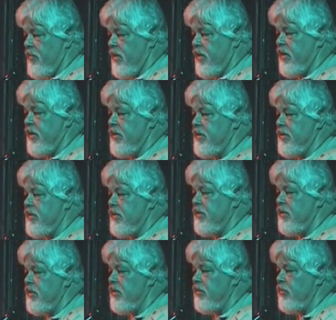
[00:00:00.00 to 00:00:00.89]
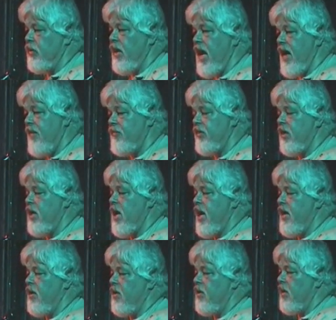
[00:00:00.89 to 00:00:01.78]
Because we have to
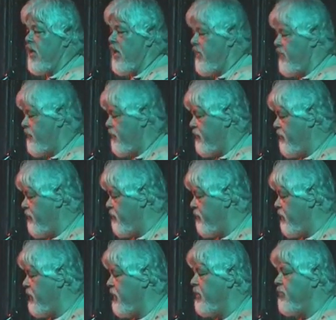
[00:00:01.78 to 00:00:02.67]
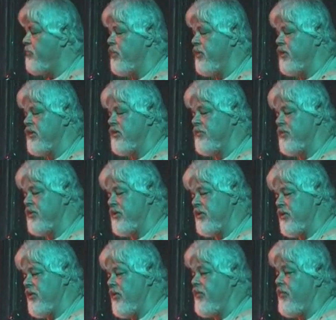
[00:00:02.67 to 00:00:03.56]
guide our life within the principles
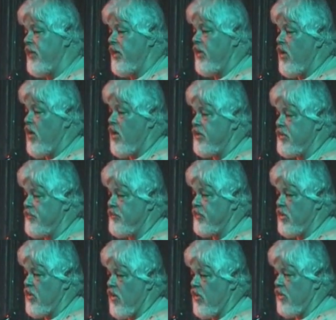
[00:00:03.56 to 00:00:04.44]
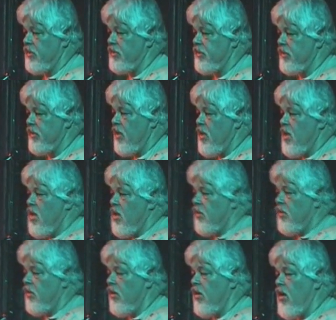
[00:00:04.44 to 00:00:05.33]
of the three laws of ecology.
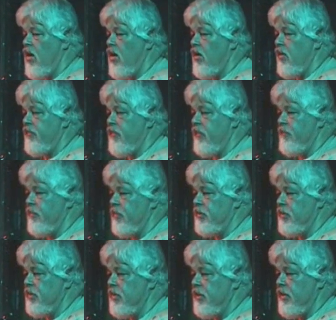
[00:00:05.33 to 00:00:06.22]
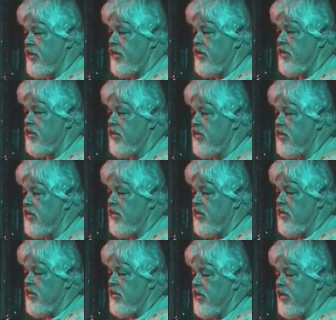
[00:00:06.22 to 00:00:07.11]
The law of diversity,
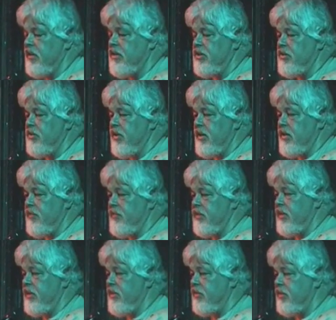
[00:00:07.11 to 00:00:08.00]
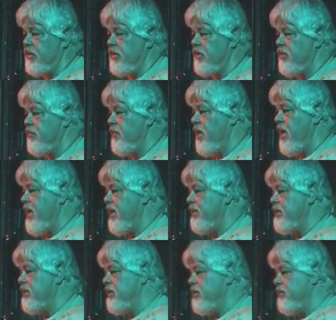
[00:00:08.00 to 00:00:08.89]
that the strength of an ecosystem
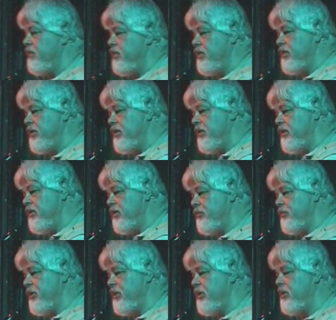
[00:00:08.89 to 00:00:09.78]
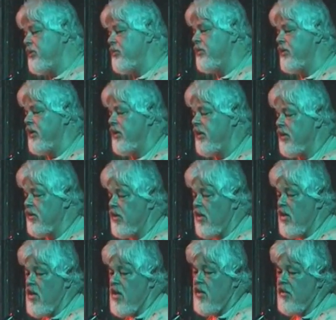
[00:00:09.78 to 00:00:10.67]
lies in diversity of species within it.
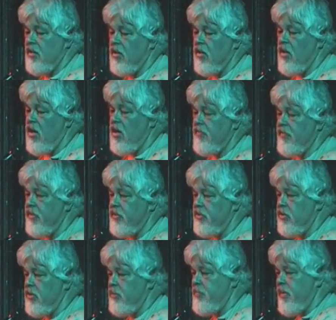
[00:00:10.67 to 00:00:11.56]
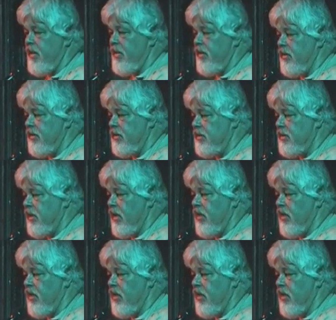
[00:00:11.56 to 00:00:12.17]
The law of interdependence,